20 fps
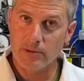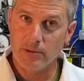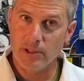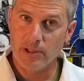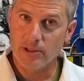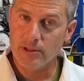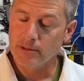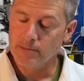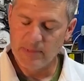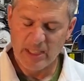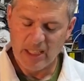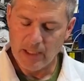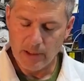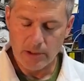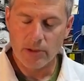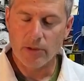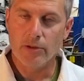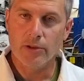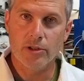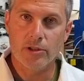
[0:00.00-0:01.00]
ones,
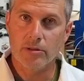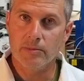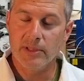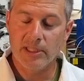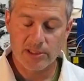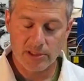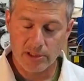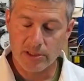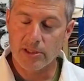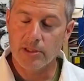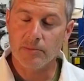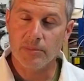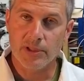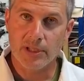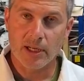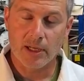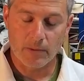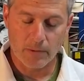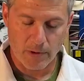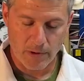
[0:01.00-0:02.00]
don't use them. It's just simply
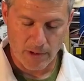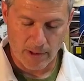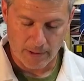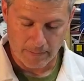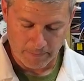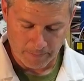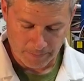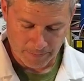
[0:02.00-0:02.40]
not worth it.